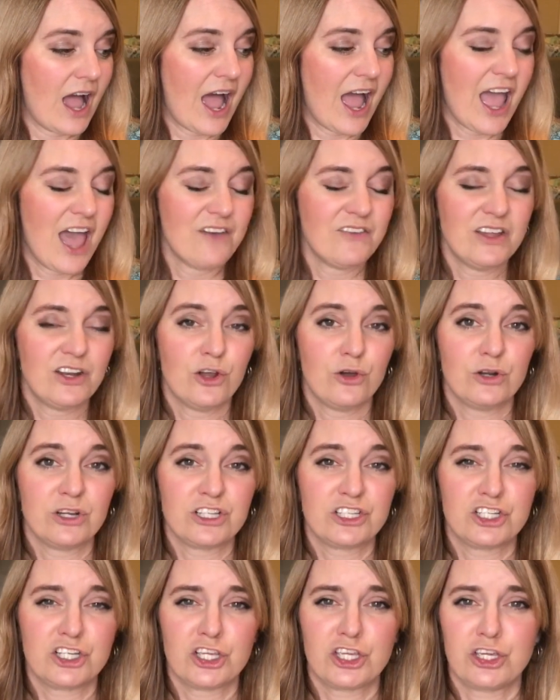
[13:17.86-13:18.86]
I haven't
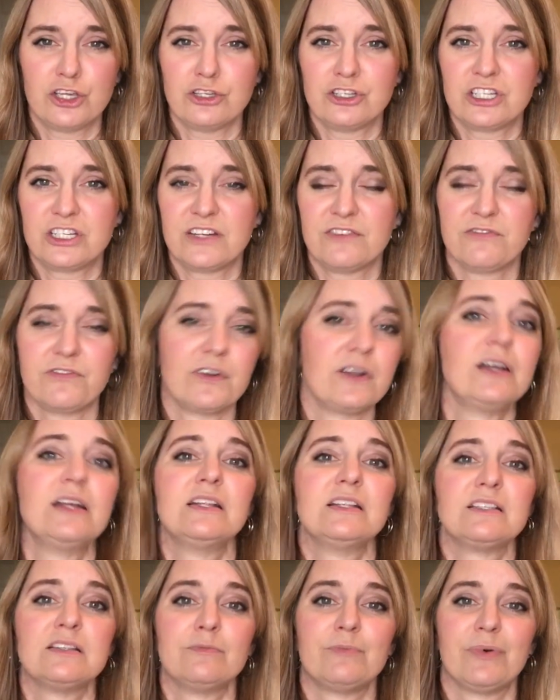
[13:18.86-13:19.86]
noticed a huge
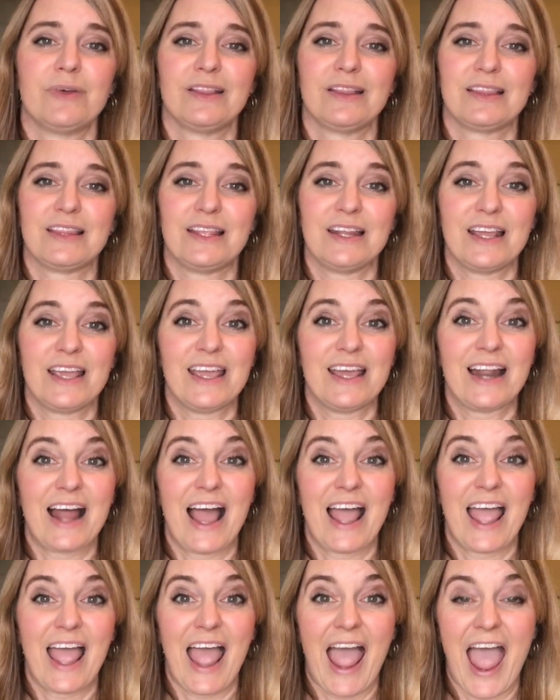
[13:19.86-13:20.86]
difference, but then again,
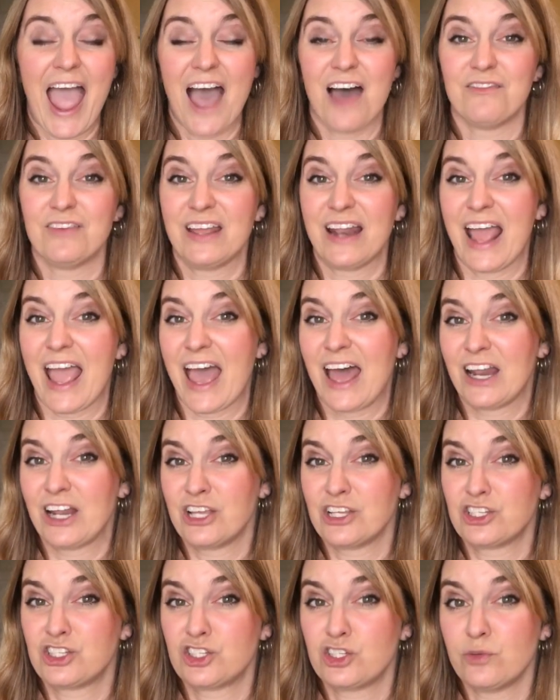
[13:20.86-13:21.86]
I haven't
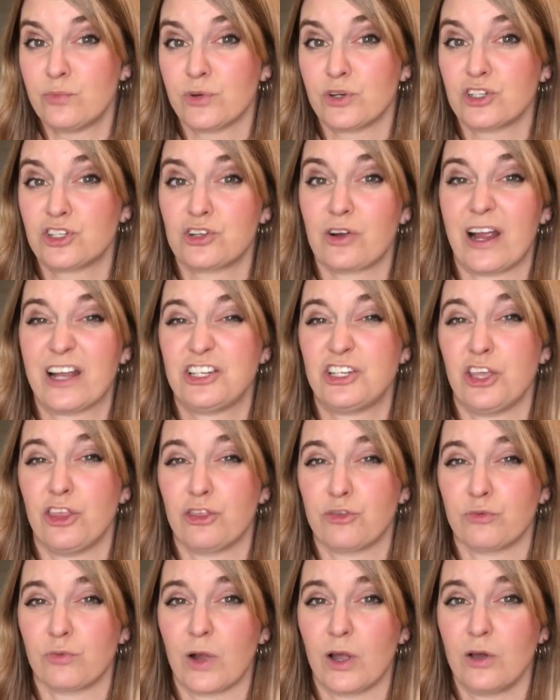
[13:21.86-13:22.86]
had a super scratchy
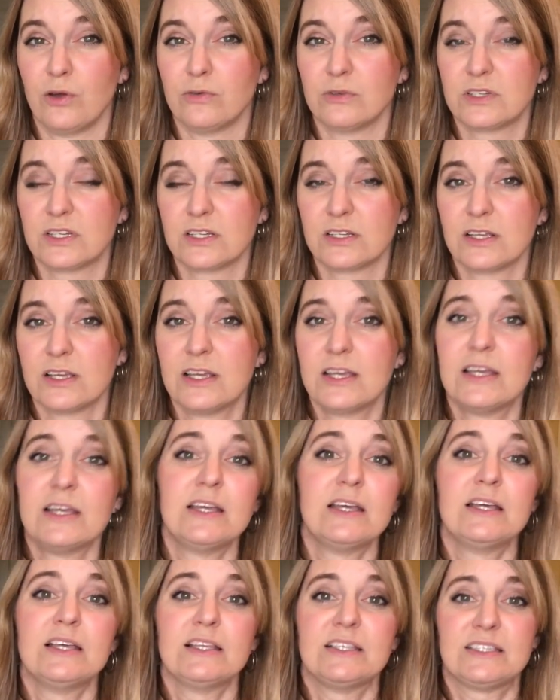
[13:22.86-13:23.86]
throat
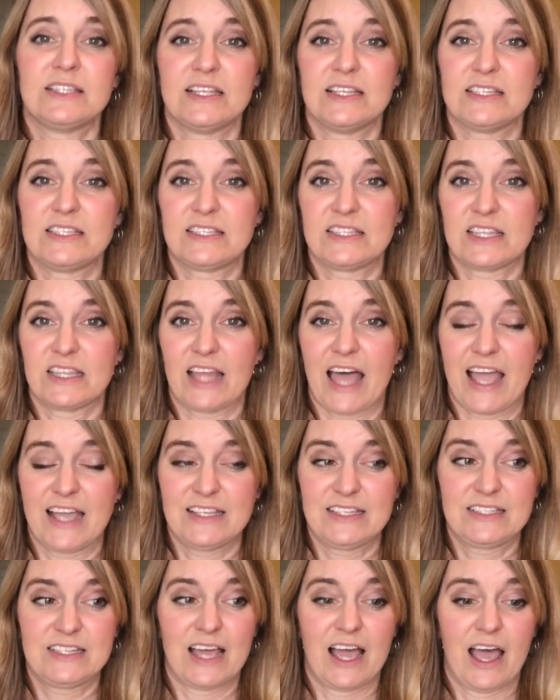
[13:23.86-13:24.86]
since the
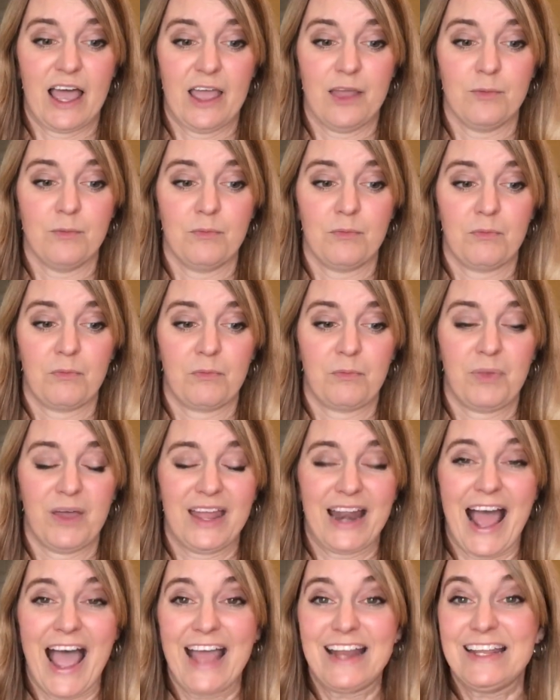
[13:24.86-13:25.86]
last time
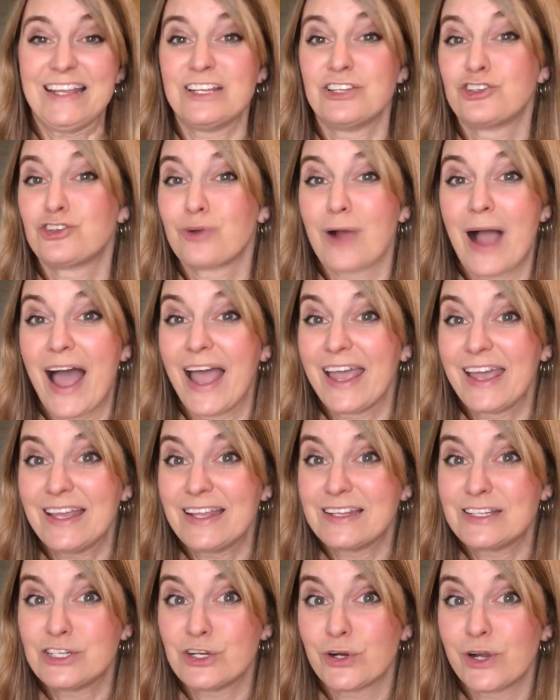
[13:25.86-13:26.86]
but I didn't try
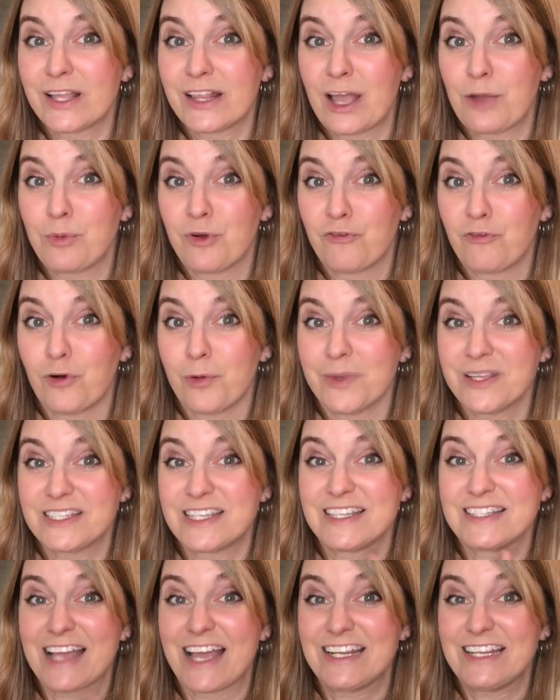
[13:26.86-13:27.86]
it during that performance
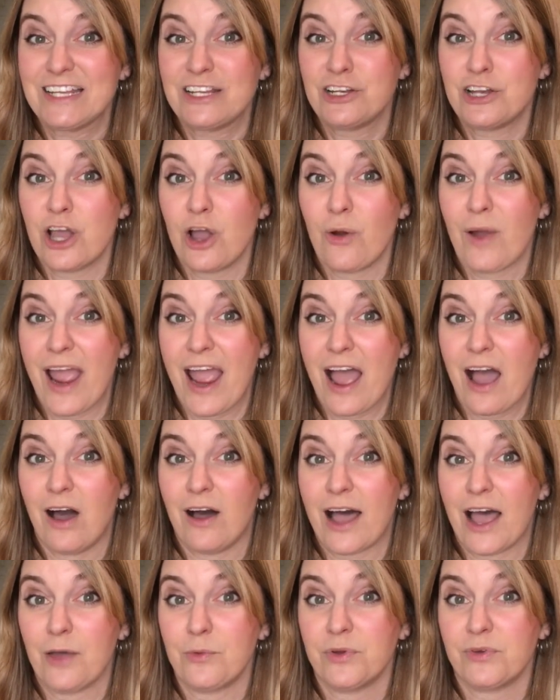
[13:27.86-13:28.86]
because I didn't know
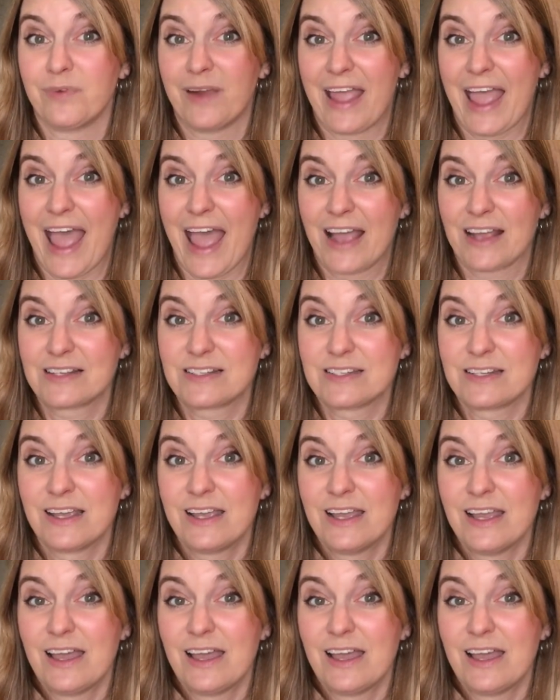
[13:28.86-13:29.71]
how I would react.